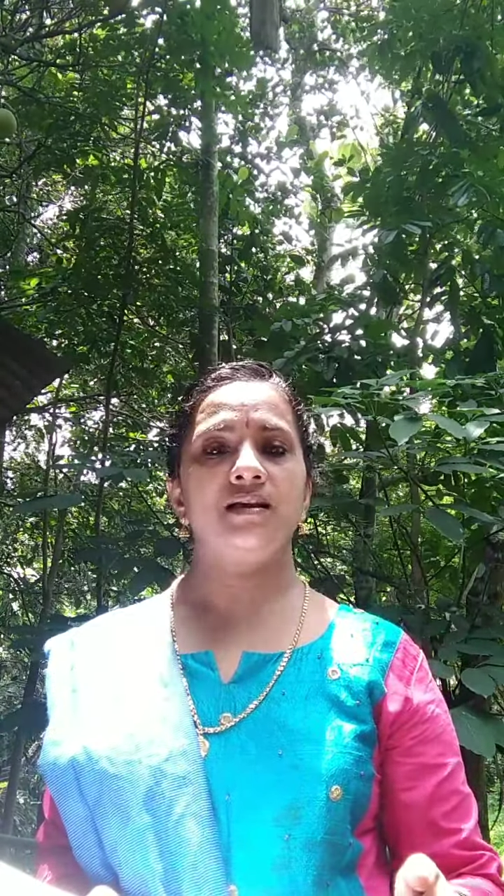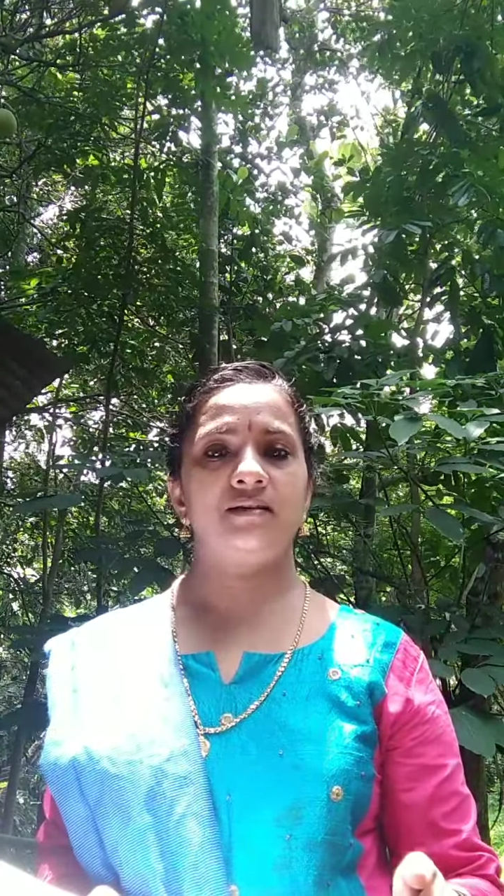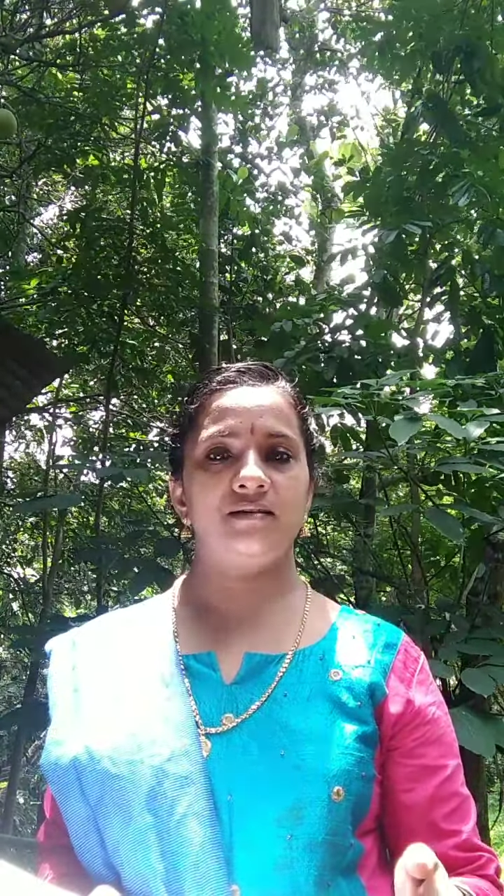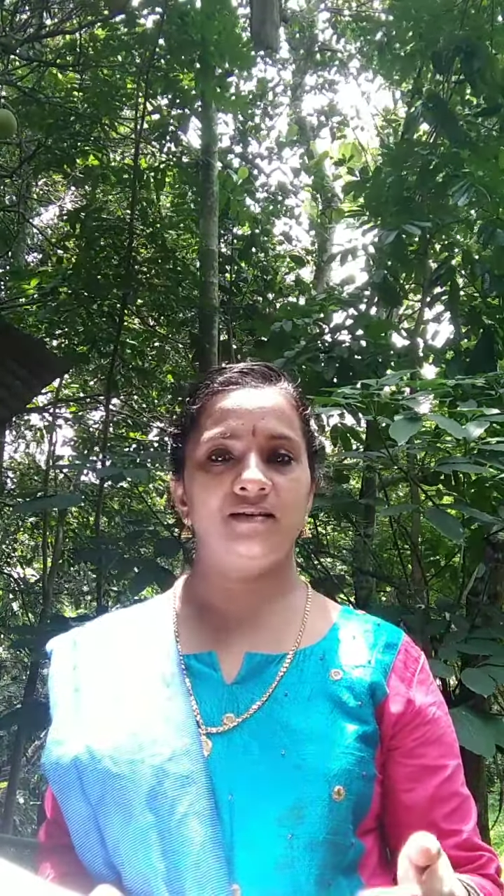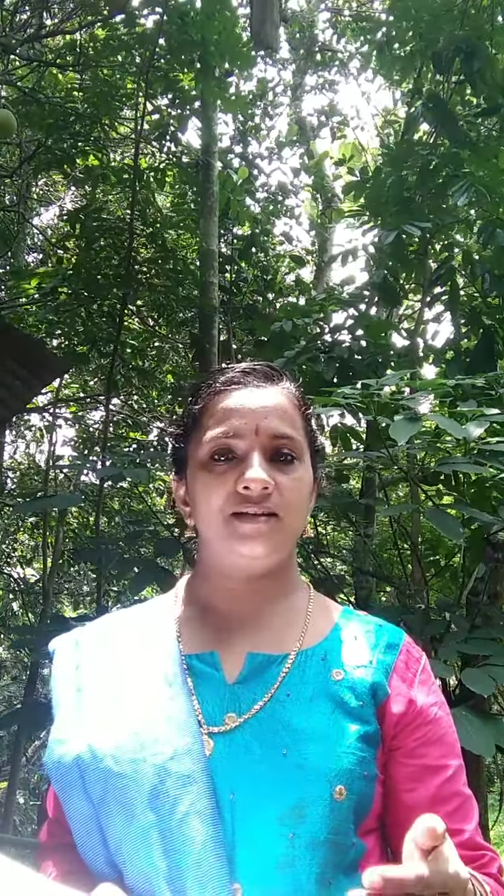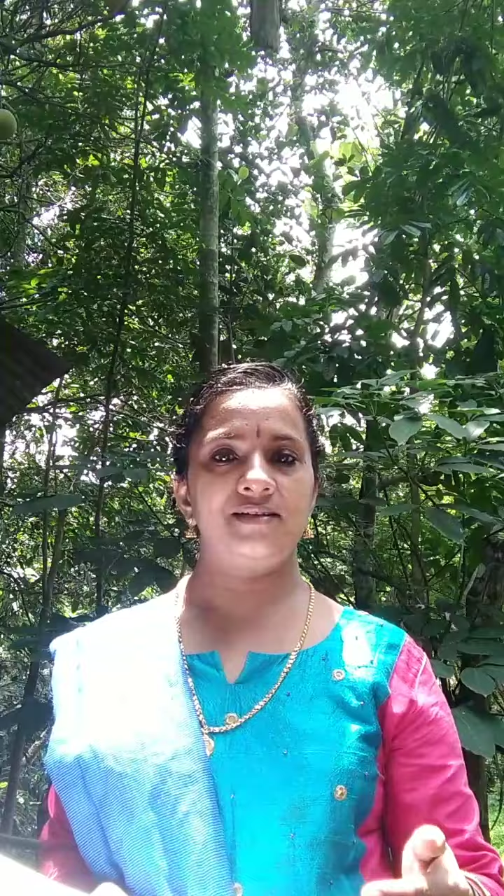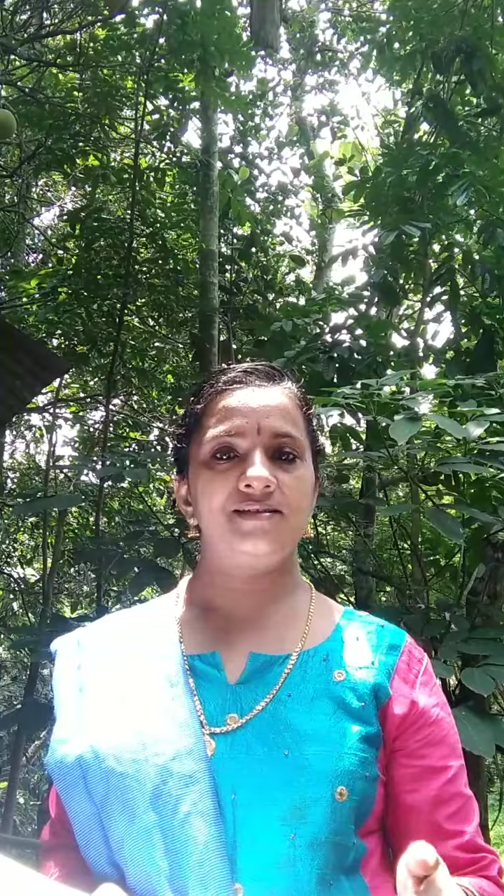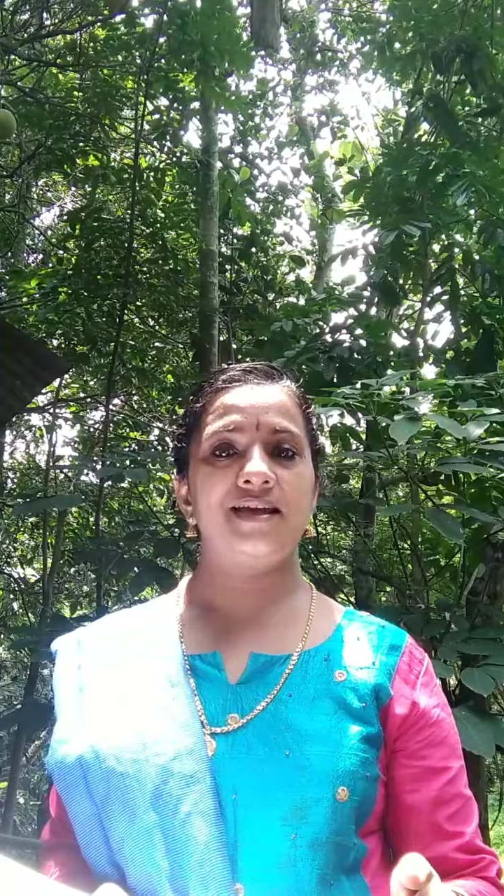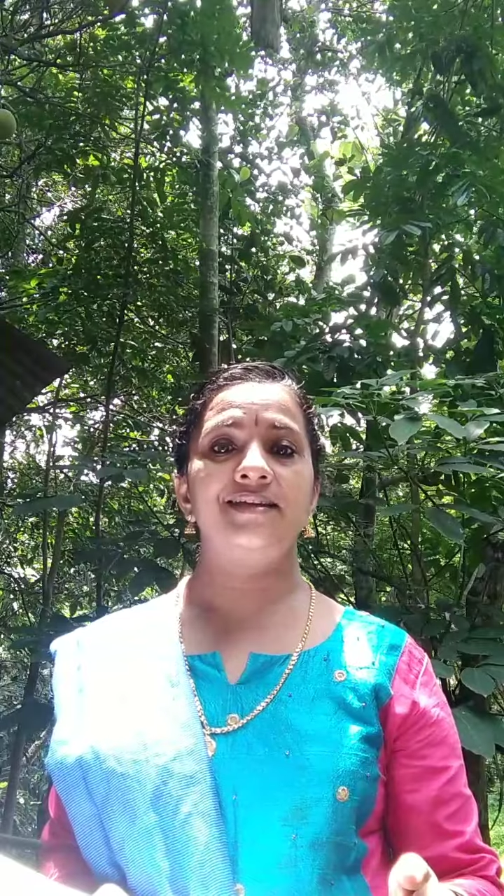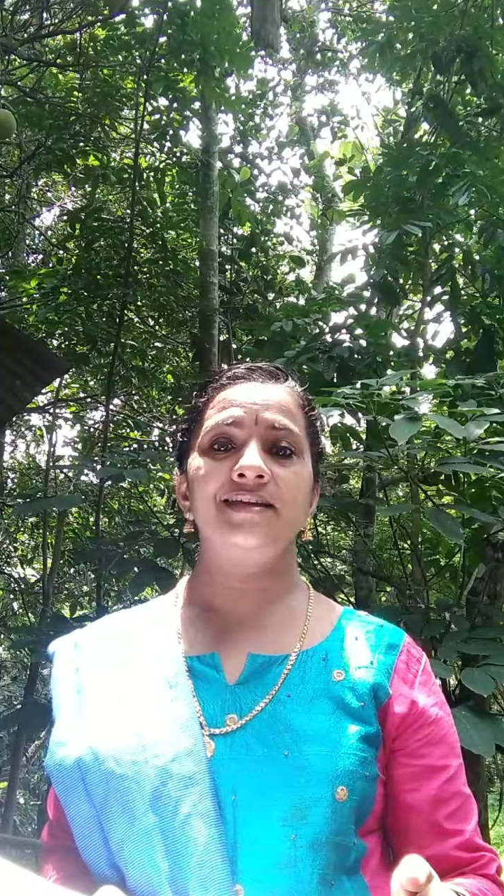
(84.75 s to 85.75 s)
and it
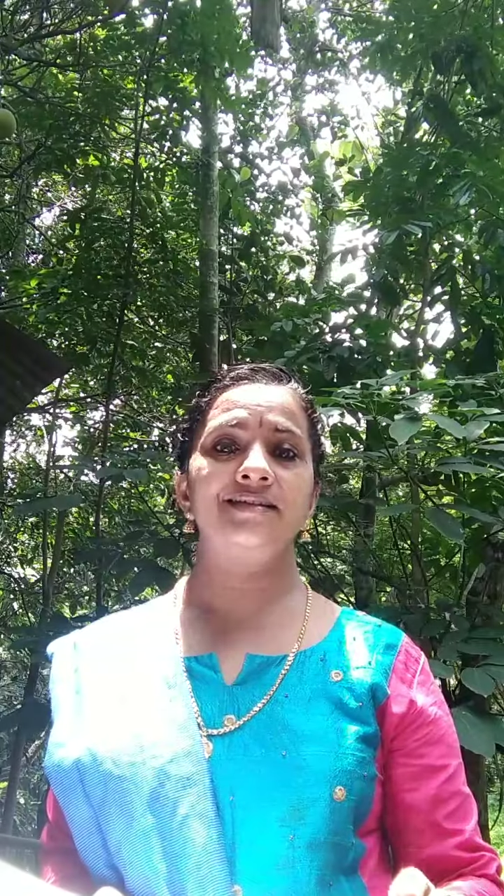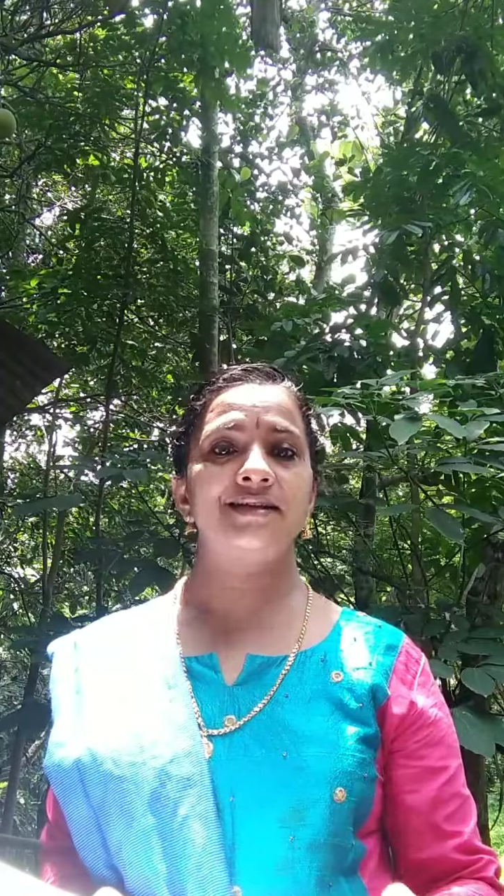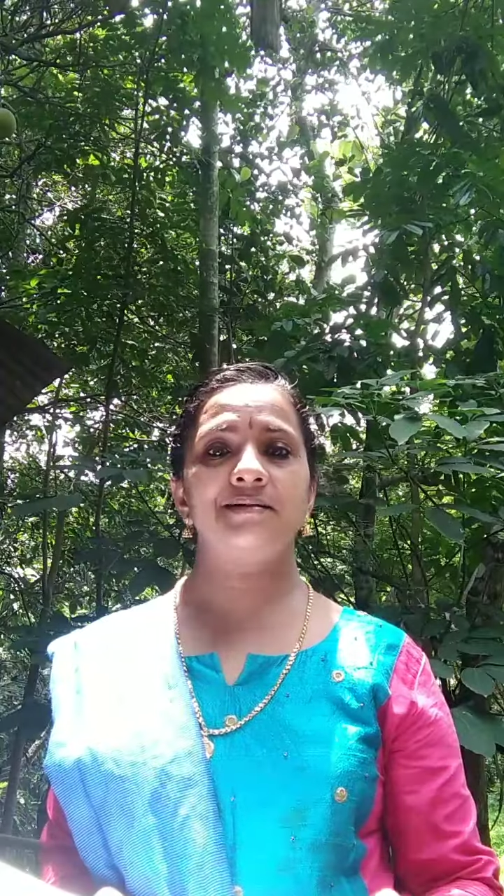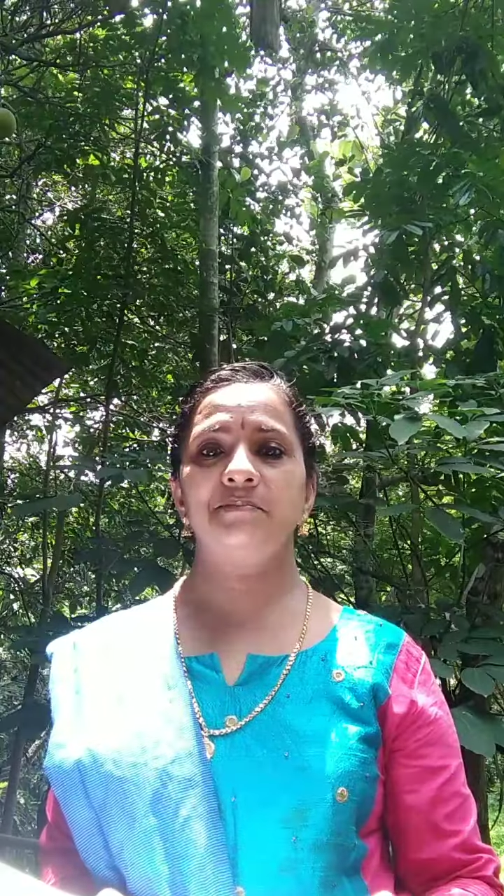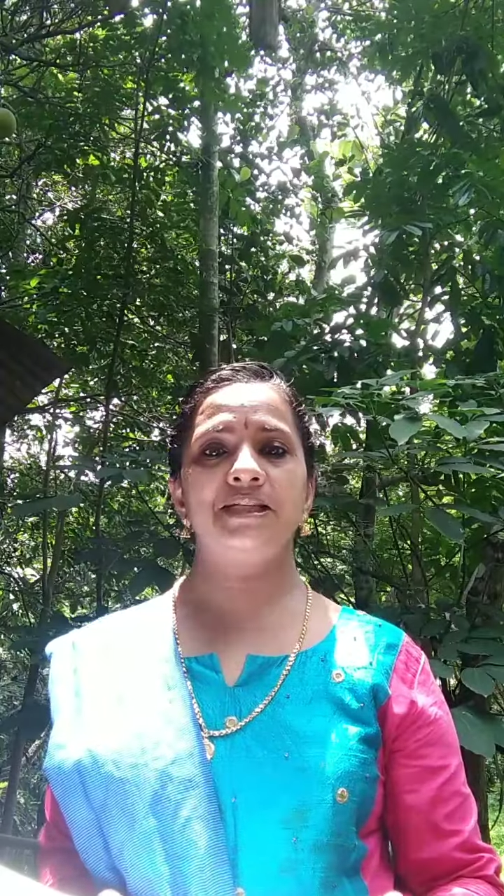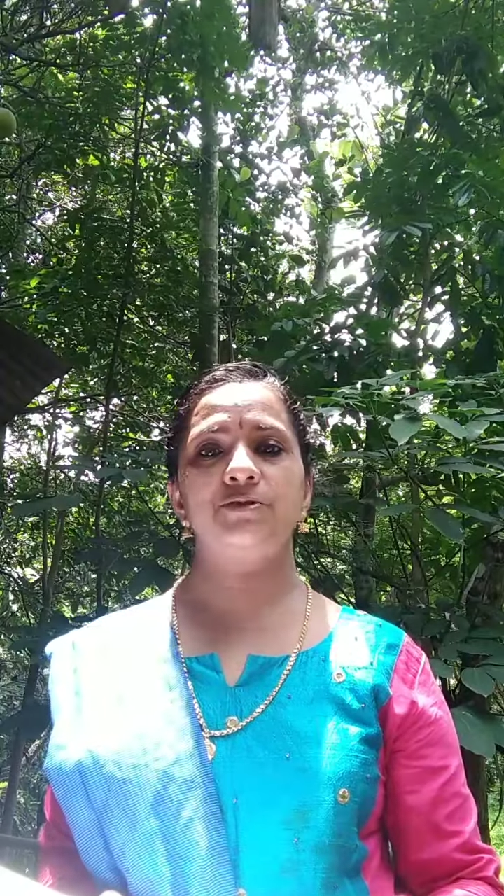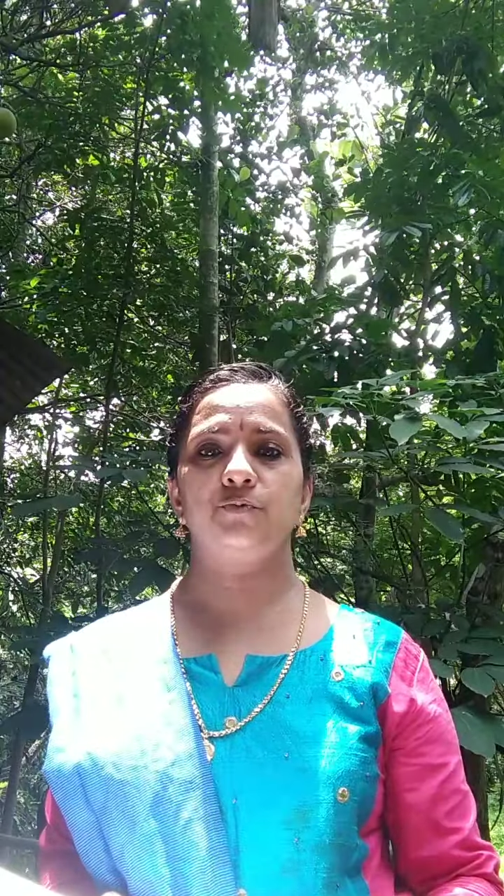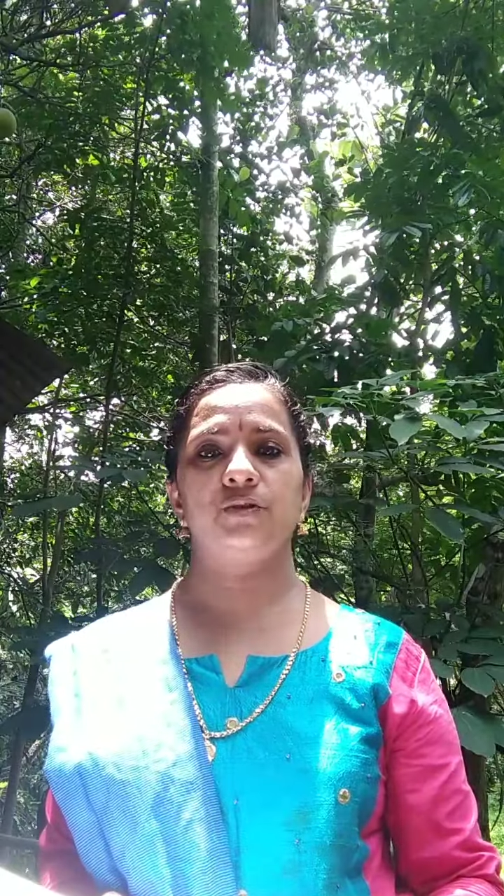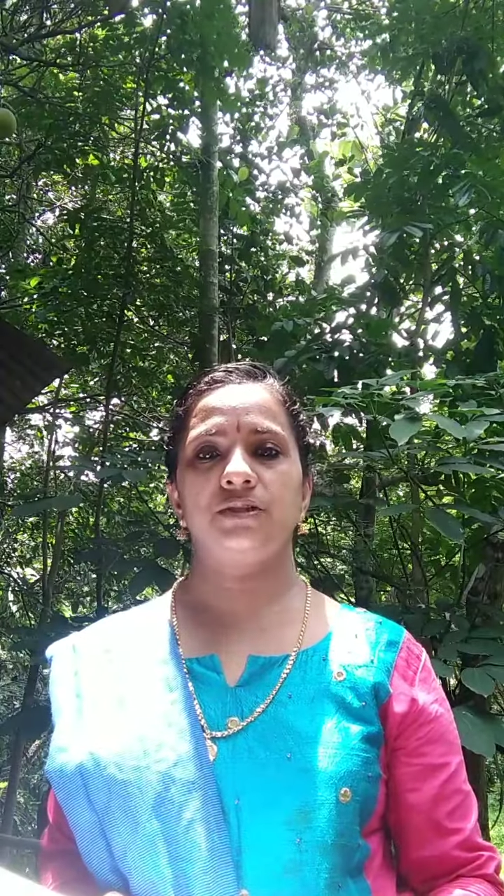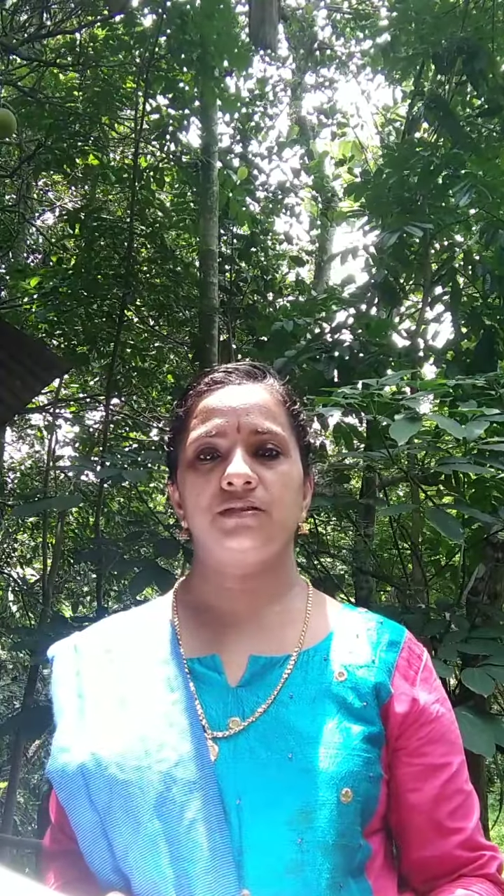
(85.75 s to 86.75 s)
is an incomplete
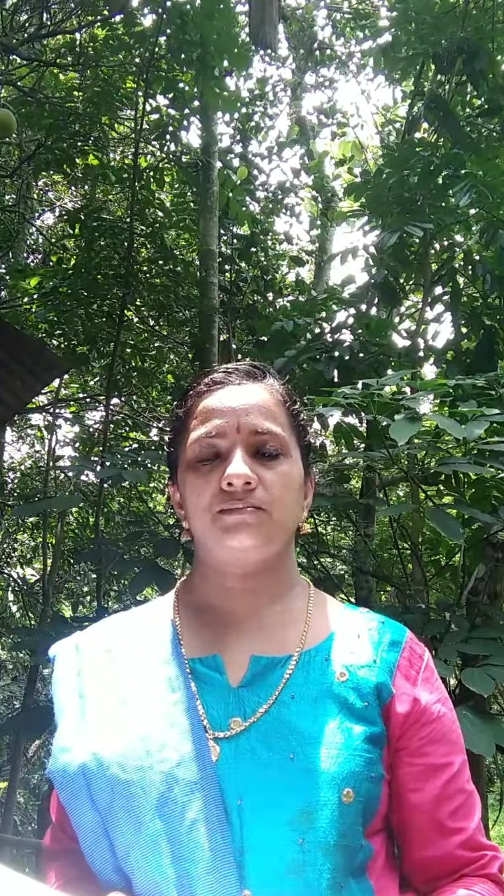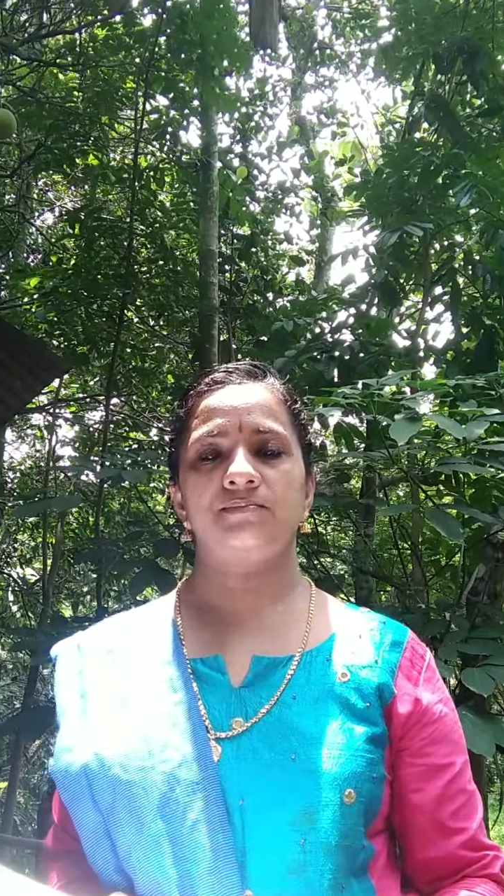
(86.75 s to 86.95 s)
work.